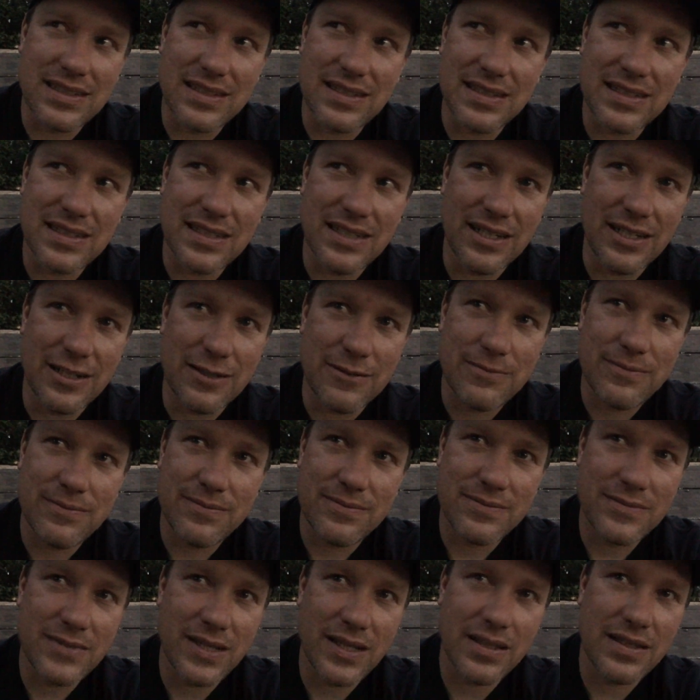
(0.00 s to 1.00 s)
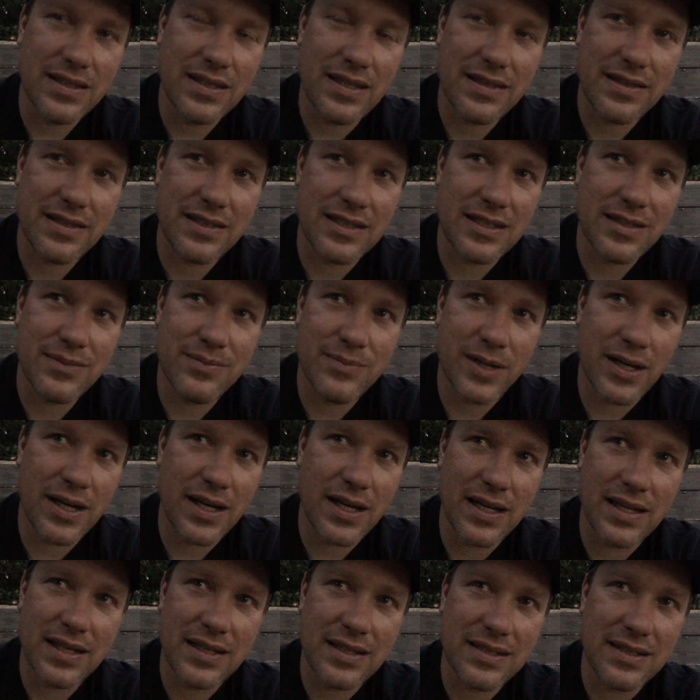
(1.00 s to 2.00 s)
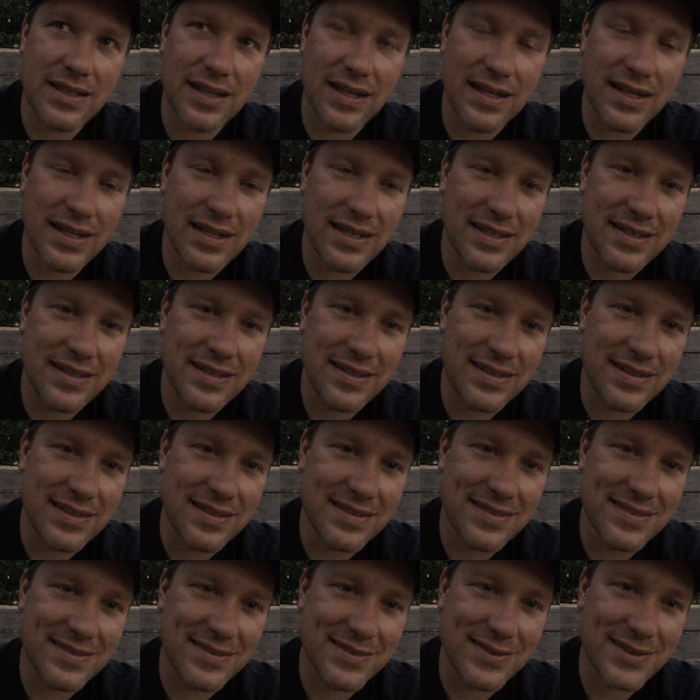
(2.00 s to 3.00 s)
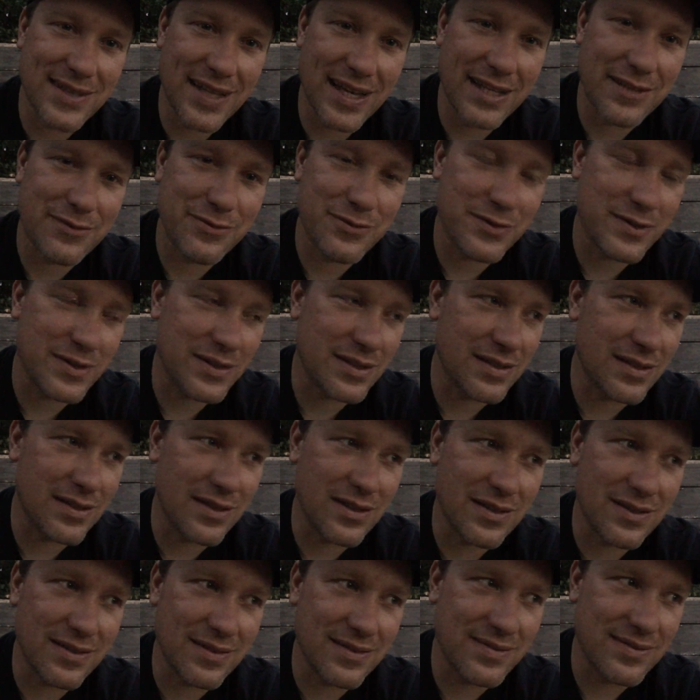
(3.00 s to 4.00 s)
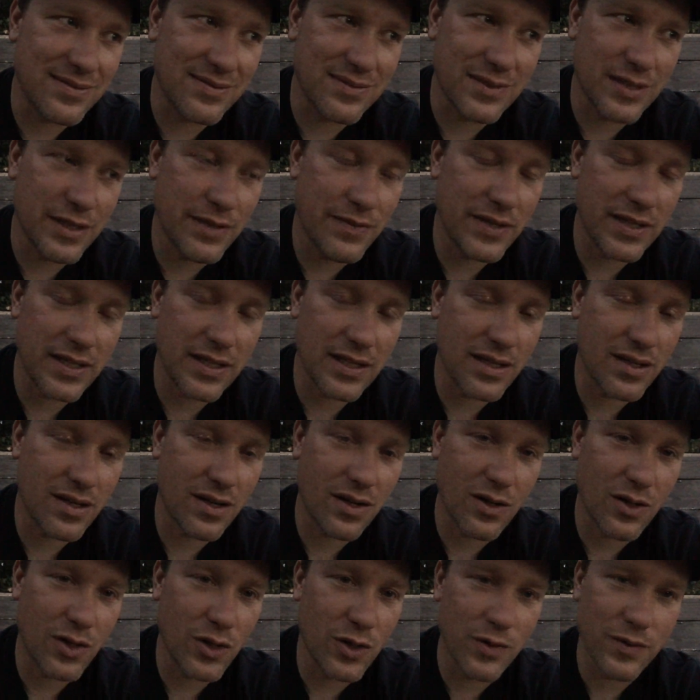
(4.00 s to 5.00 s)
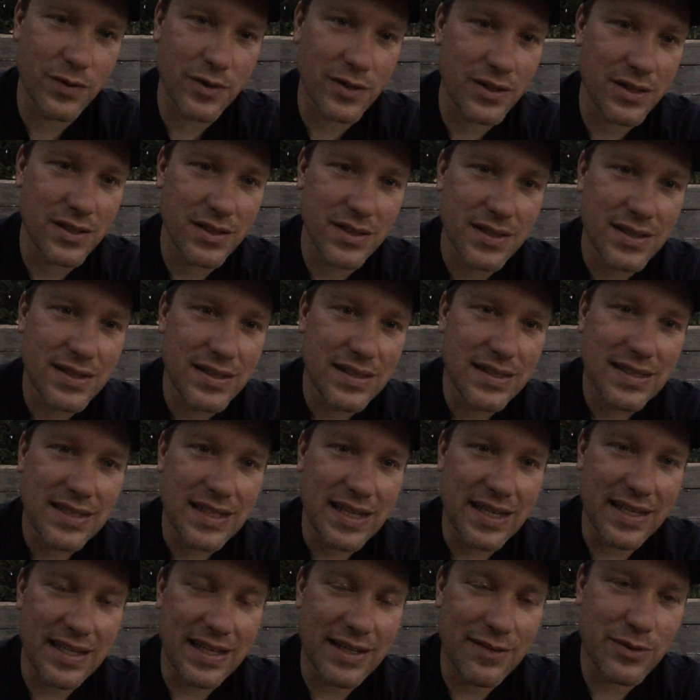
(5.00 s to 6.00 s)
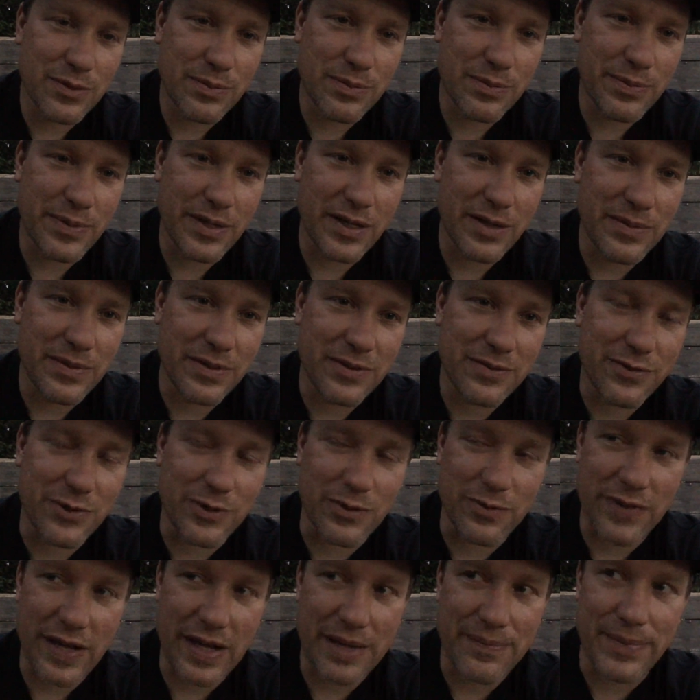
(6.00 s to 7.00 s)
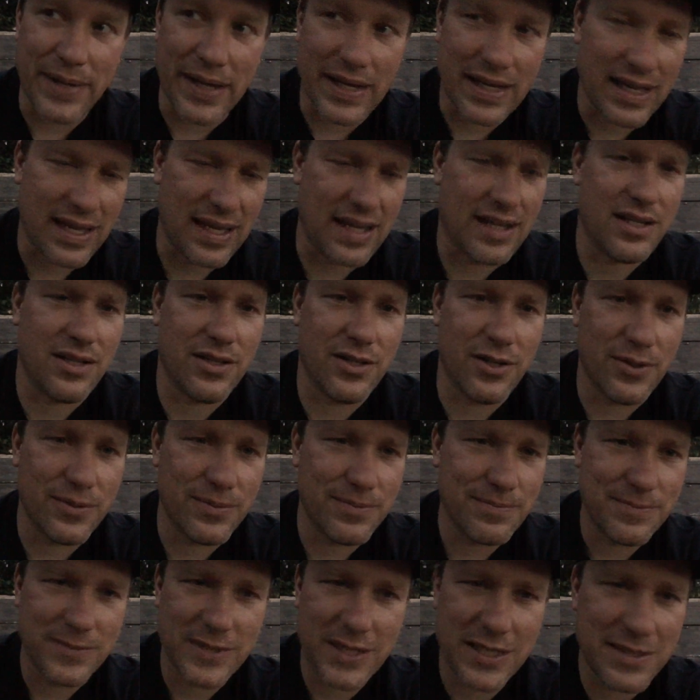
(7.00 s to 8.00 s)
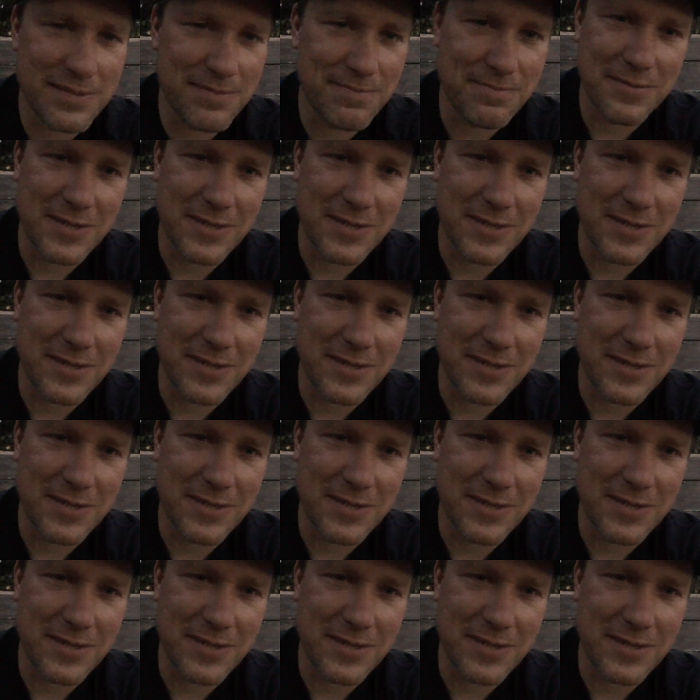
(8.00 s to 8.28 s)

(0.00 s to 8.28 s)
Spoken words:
you know, nothing in my life living all over had ever prepared me for Fatback. I don't know, didn't